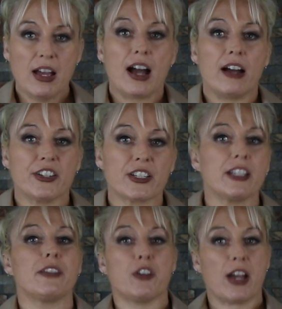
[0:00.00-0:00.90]

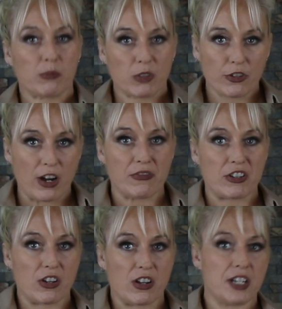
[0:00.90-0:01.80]
Obviously if you add more
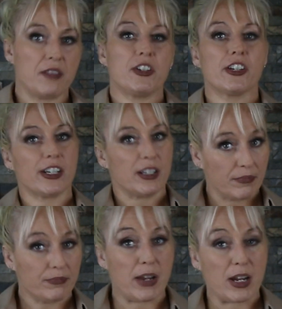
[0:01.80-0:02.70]
drivers on, you're going to
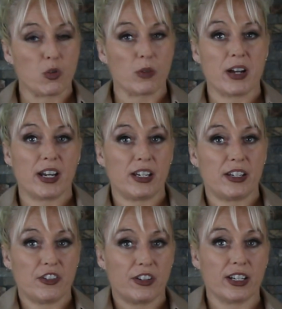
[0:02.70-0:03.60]
make more money
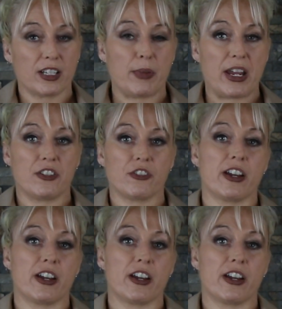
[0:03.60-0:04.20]
and you can expand your